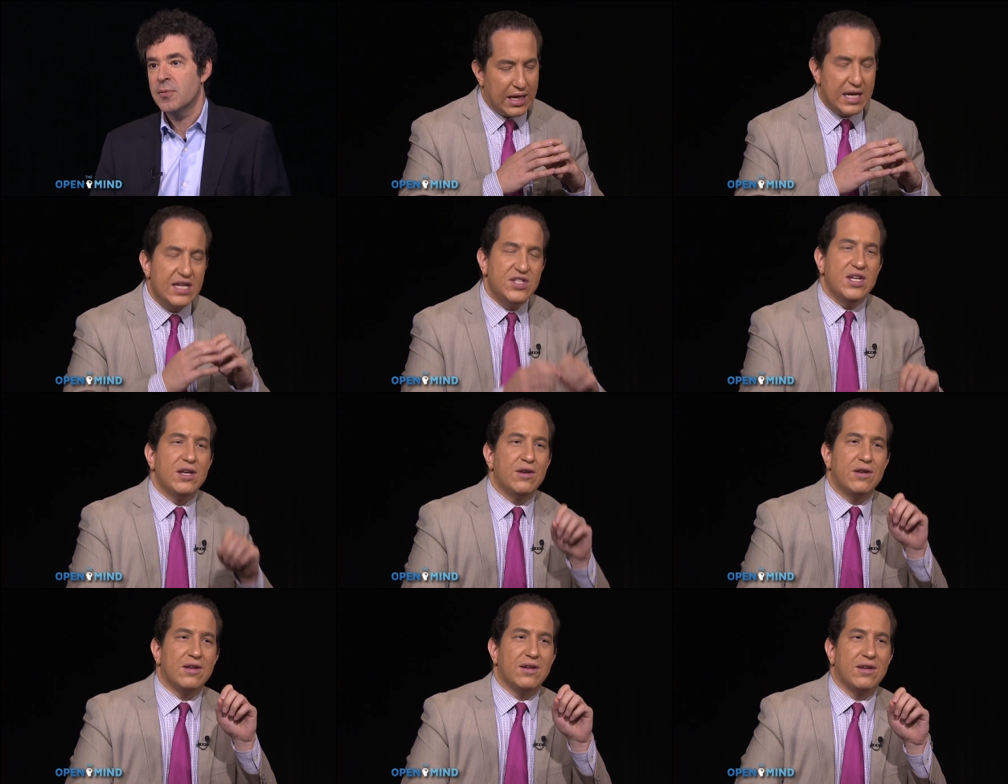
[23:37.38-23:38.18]

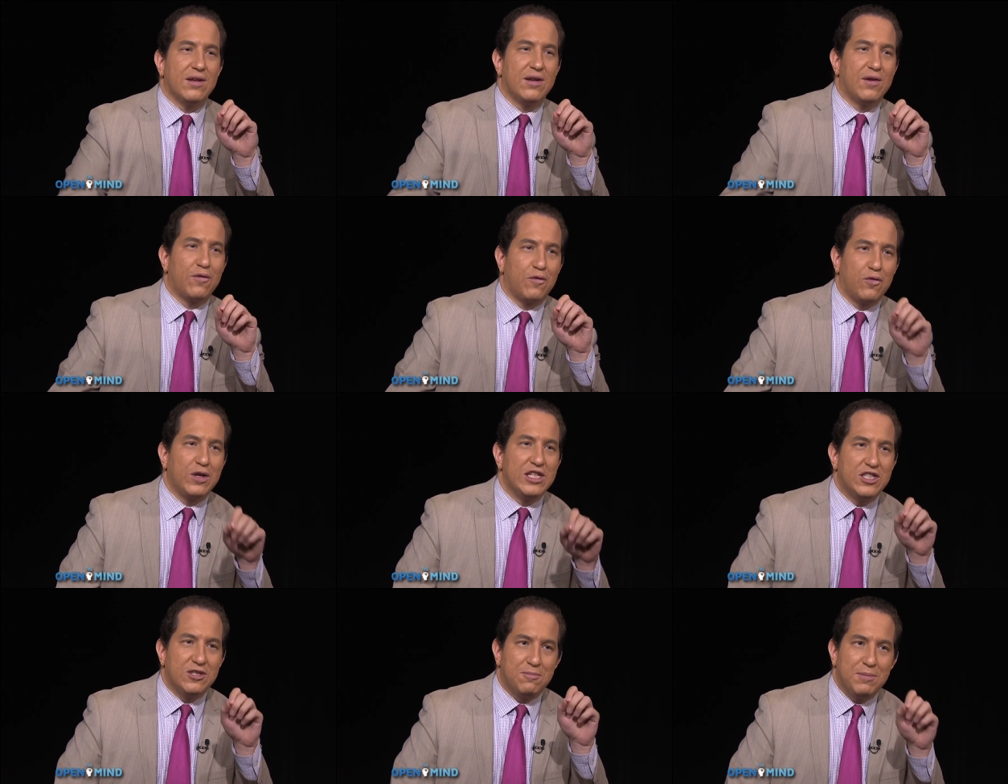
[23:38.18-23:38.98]
Isn't
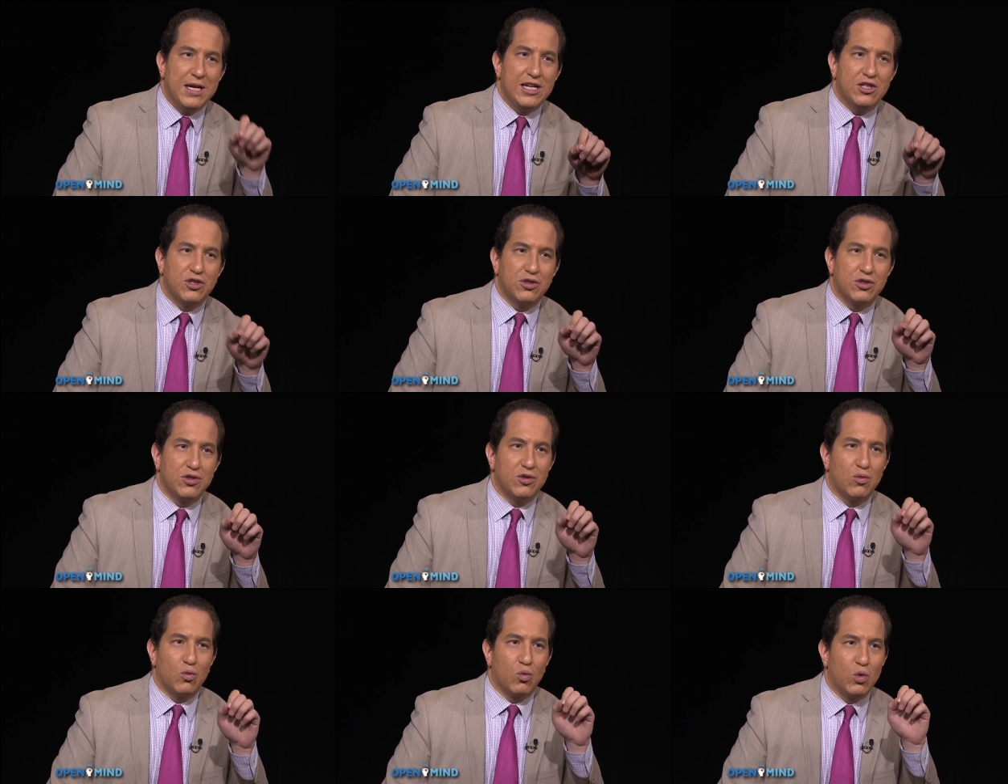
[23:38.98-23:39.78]
free speech
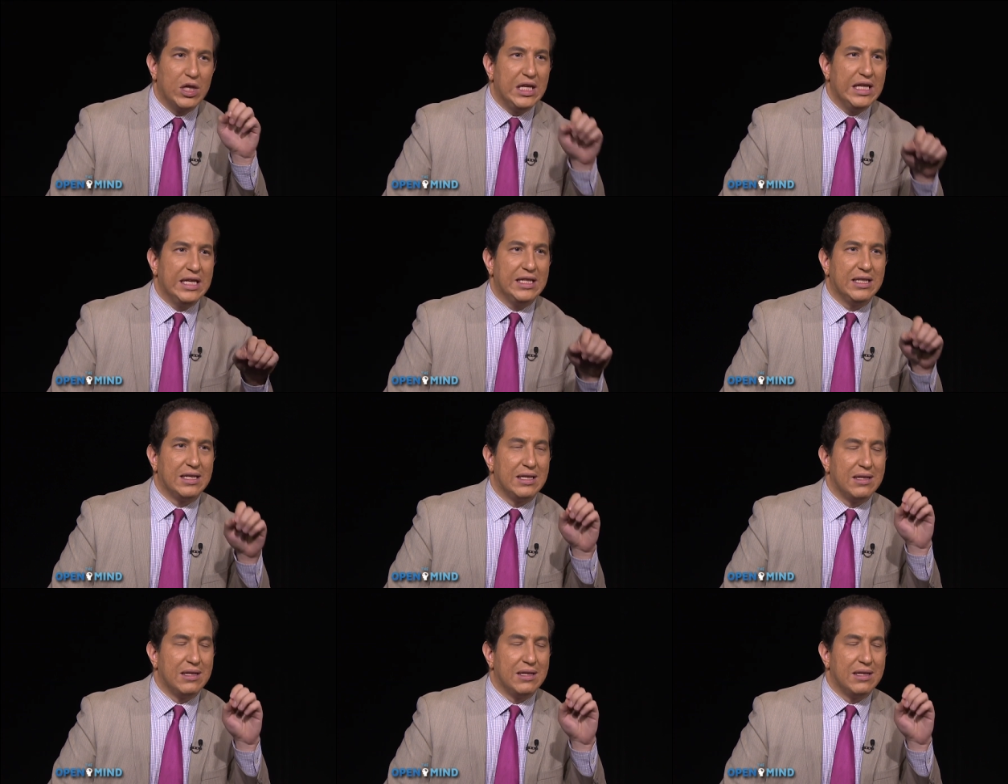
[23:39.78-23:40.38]
really